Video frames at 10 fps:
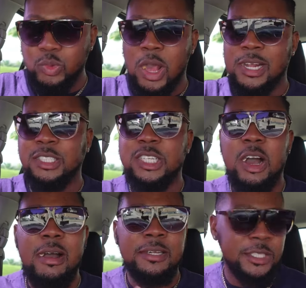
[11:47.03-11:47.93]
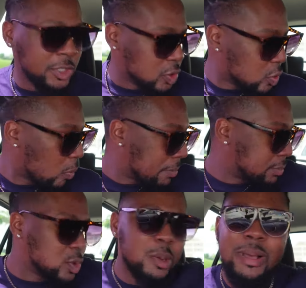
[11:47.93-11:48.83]
I said hot and nice. I
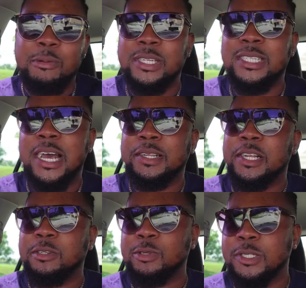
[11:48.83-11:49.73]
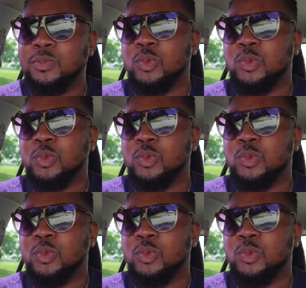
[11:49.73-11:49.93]
want a damn dinner roll.